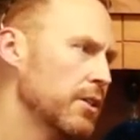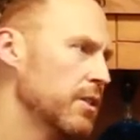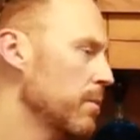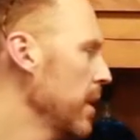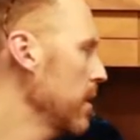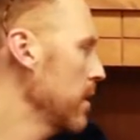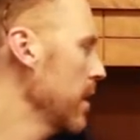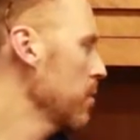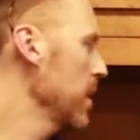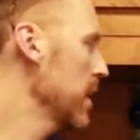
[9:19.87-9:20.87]
actually might
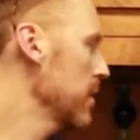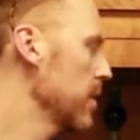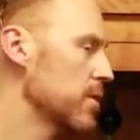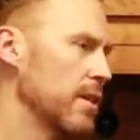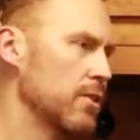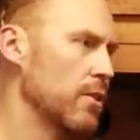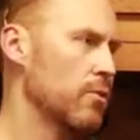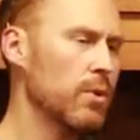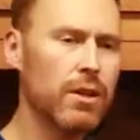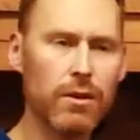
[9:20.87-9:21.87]
like making this as a
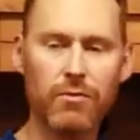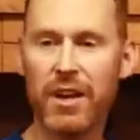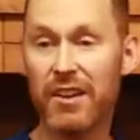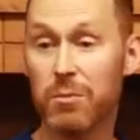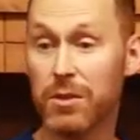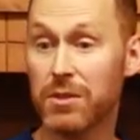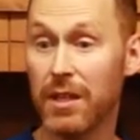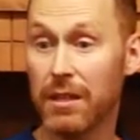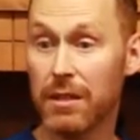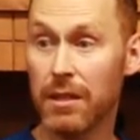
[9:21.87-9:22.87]
3 or a
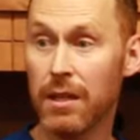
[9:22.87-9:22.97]
5%,